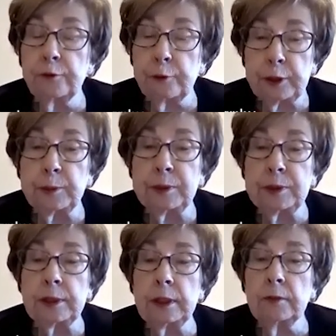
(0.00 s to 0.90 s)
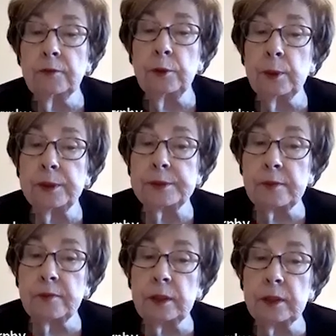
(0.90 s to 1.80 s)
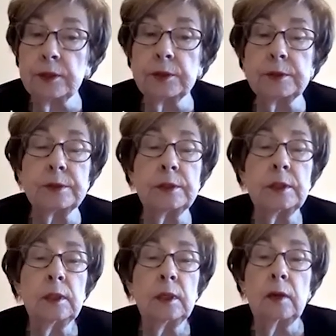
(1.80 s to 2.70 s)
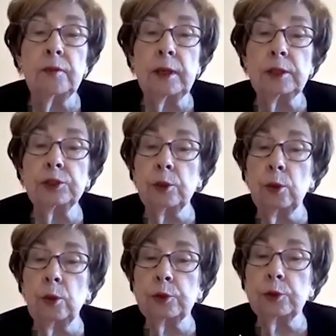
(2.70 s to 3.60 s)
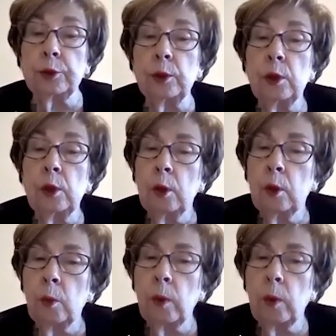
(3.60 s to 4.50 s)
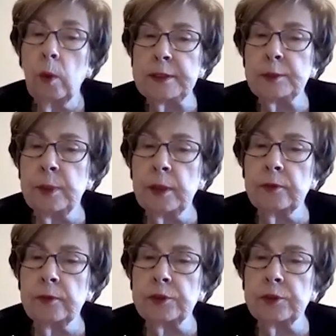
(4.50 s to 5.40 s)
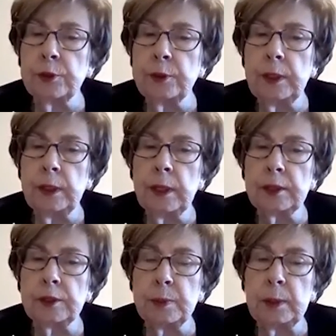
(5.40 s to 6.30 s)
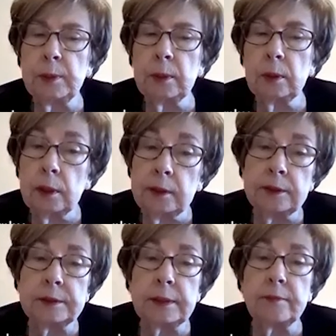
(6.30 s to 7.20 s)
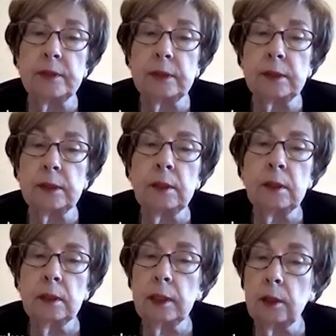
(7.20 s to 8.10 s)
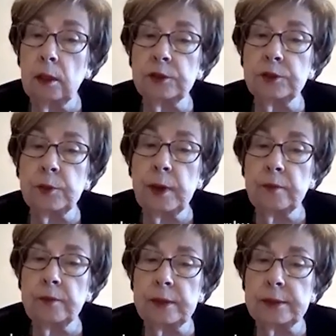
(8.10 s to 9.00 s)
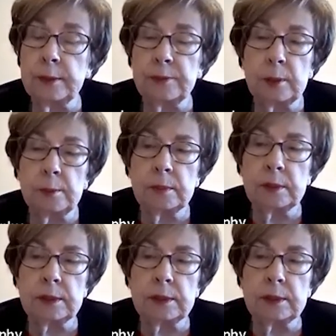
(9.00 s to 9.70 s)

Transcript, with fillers: frequently if you are 70 years of age or older. Why is this part of the screening, as people under 70 can also have these symptoms?